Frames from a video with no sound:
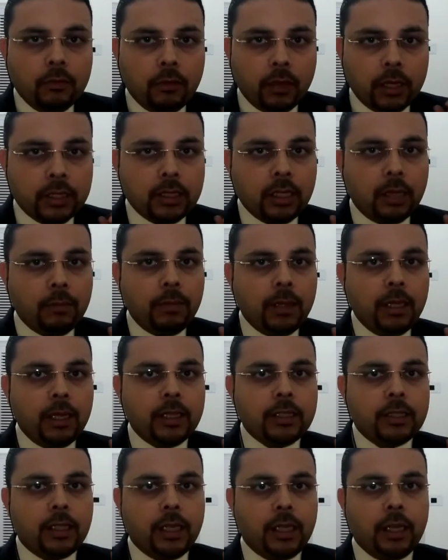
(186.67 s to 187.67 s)
for example,
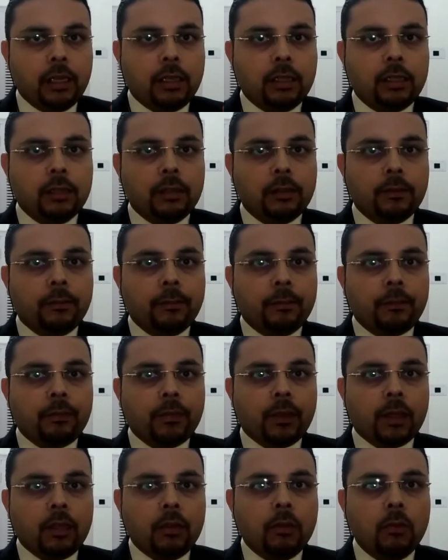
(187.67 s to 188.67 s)
let's take,
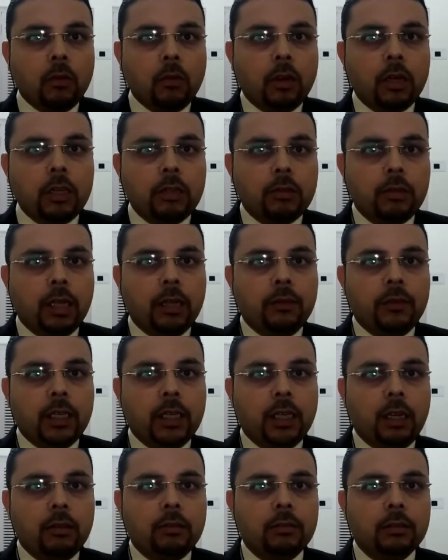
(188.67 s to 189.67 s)
you want to have
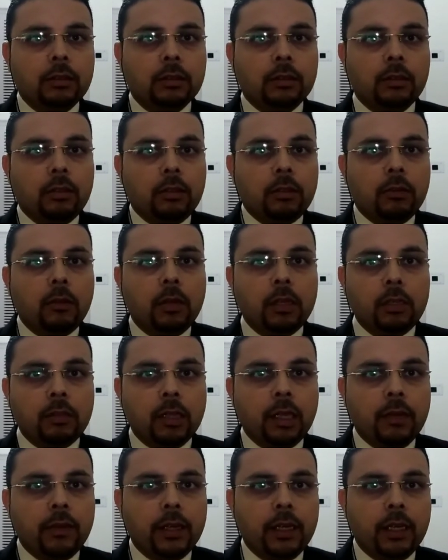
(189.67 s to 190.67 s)
a house or you want
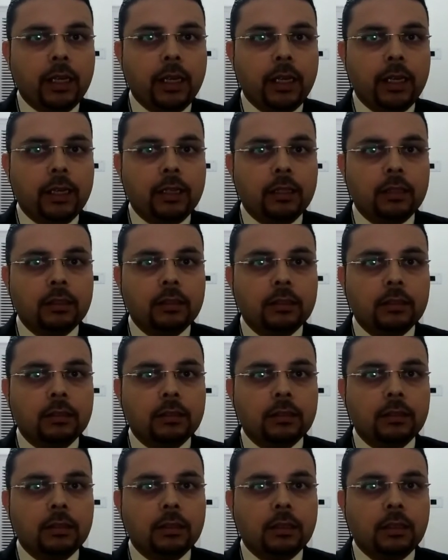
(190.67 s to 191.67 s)
to have a land.
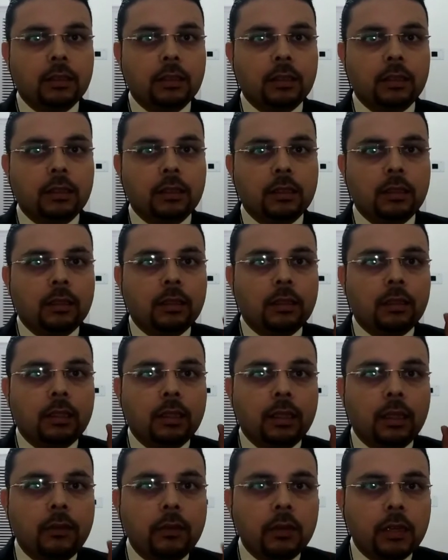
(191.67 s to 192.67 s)

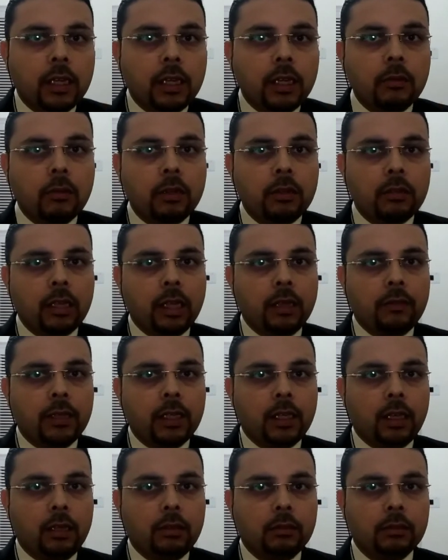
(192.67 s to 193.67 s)
If you really want to
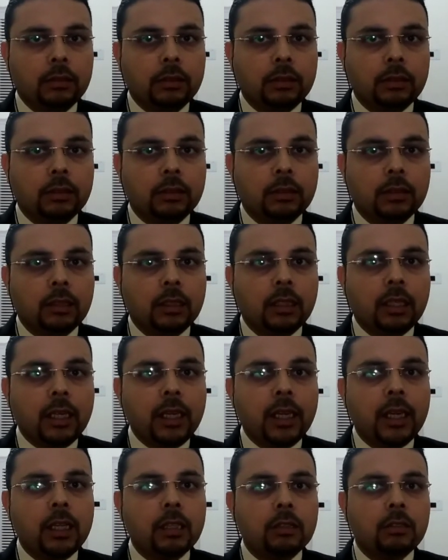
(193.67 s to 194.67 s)
have a house,
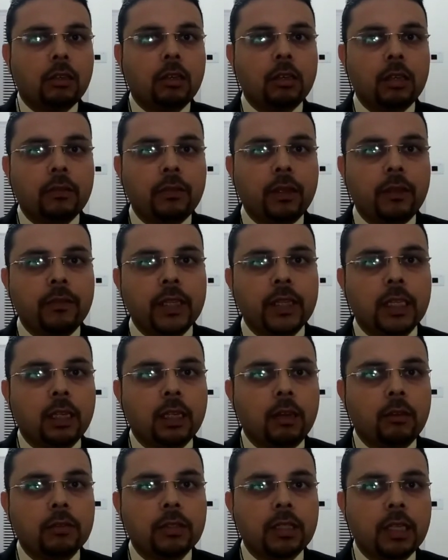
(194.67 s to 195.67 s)
create a thought of
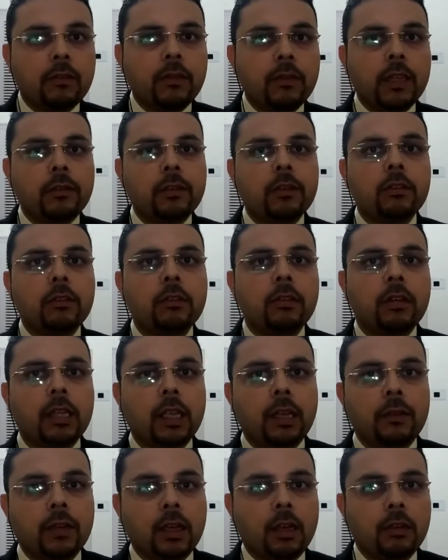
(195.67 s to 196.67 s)
having a house, even if you do
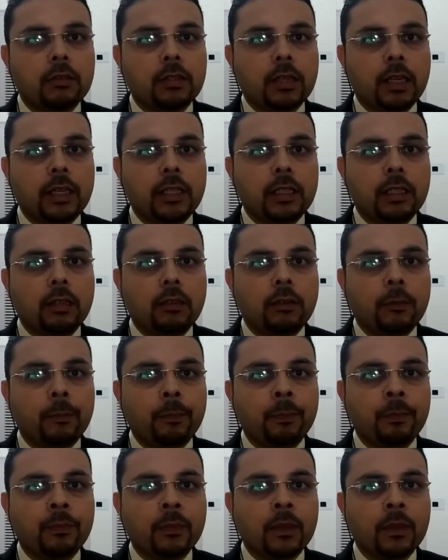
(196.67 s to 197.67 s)
not have a house right now.